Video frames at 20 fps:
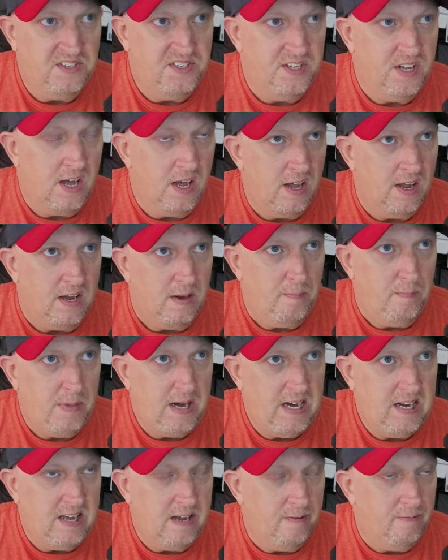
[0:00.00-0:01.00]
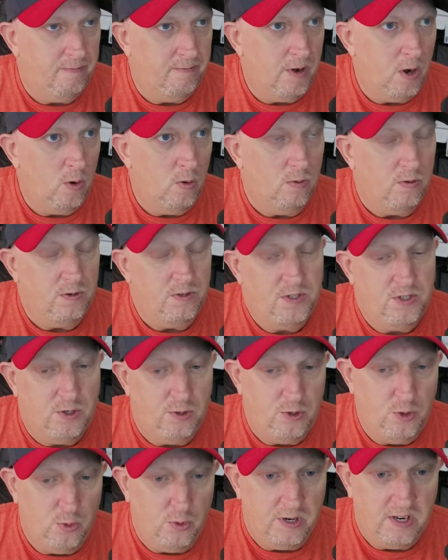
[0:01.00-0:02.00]
an uh, immediate vote to
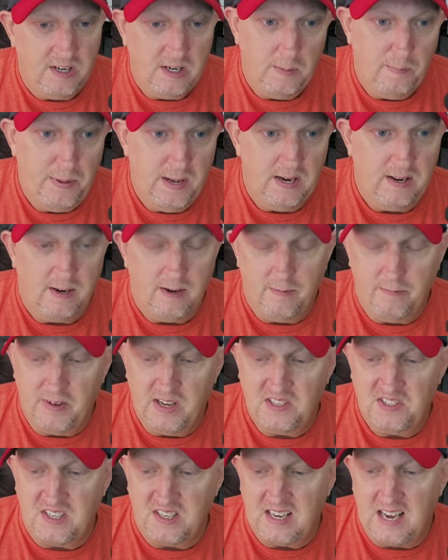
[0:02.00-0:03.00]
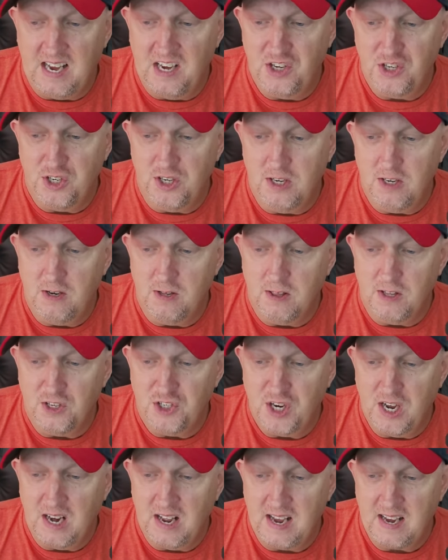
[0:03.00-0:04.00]
do an independent investigation into the
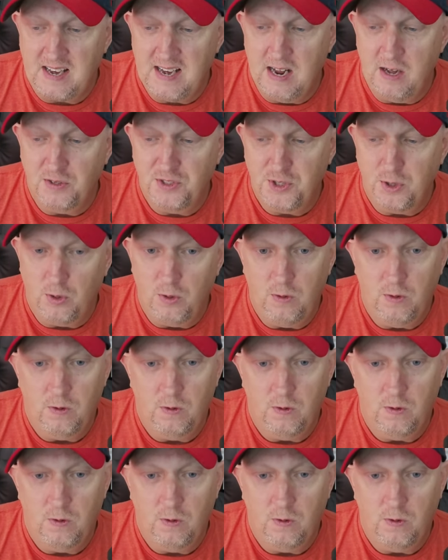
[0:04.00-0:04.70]
Jedi Council.